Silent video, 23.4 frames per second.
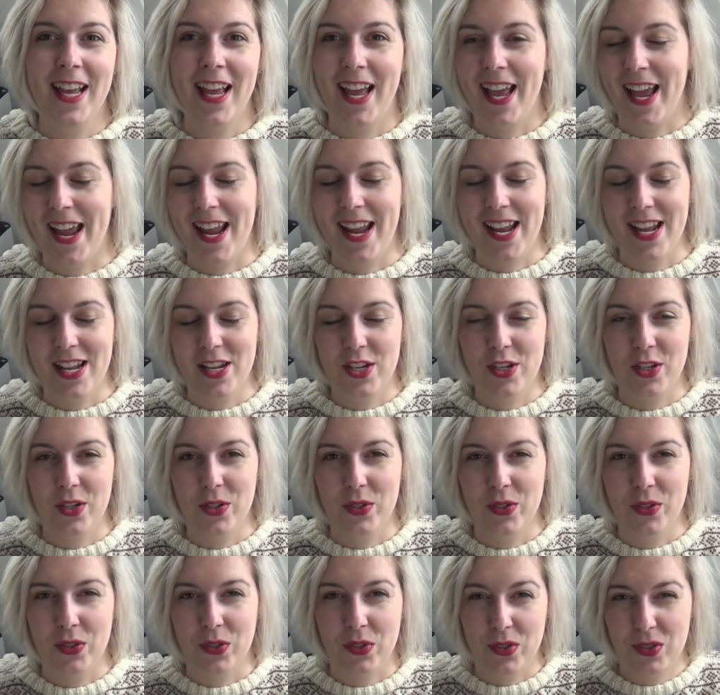and
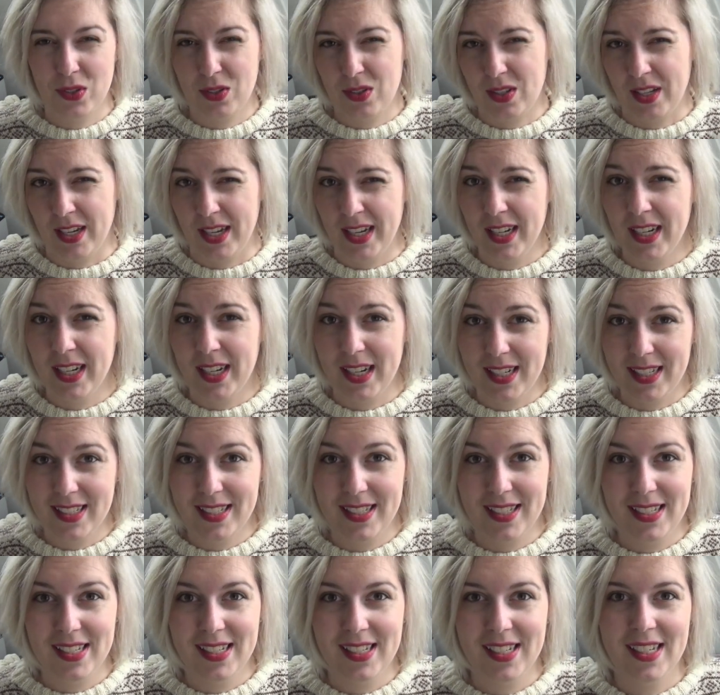you stick it,
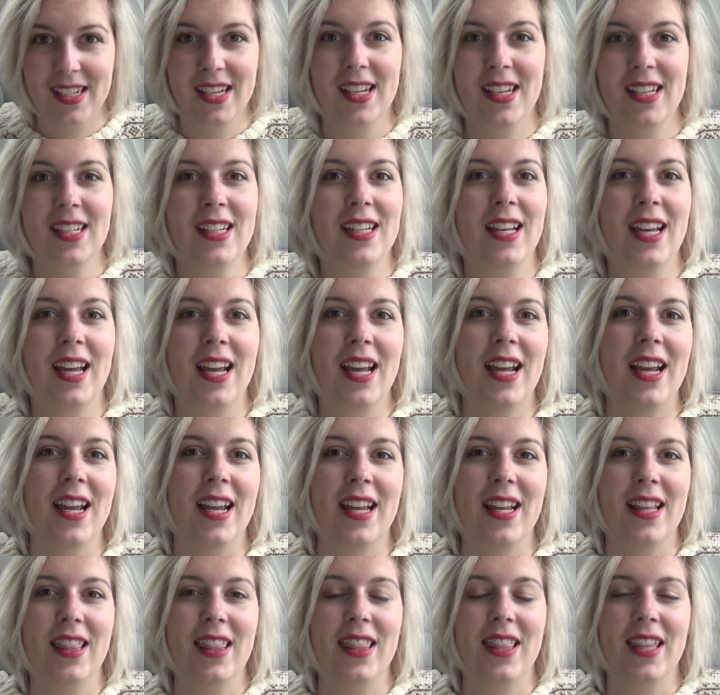
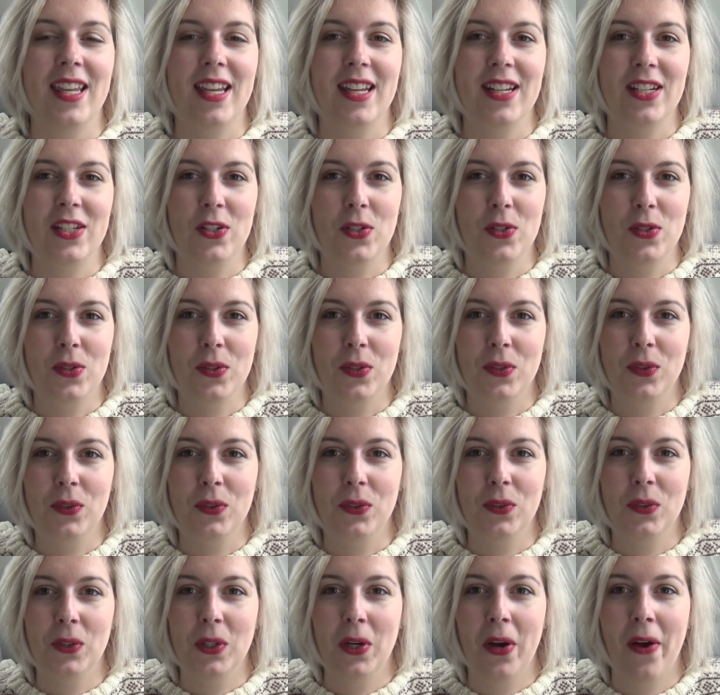and then
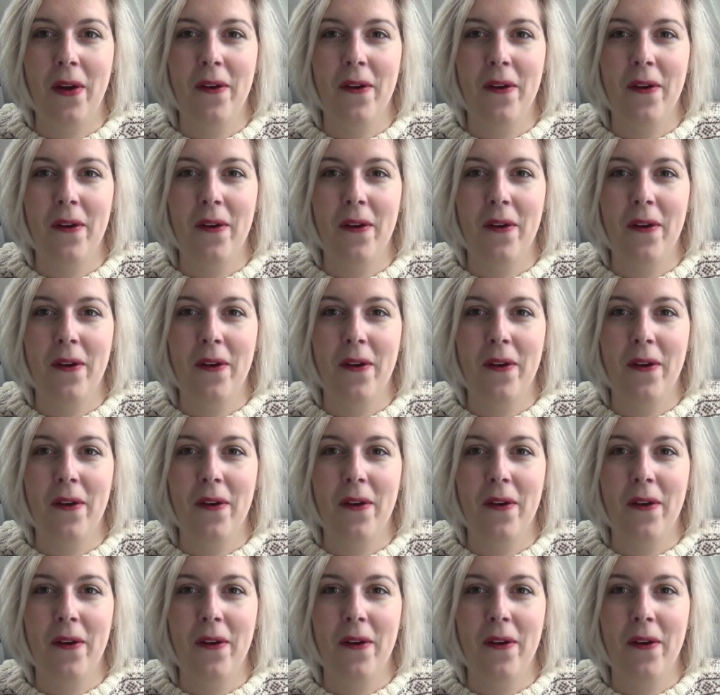you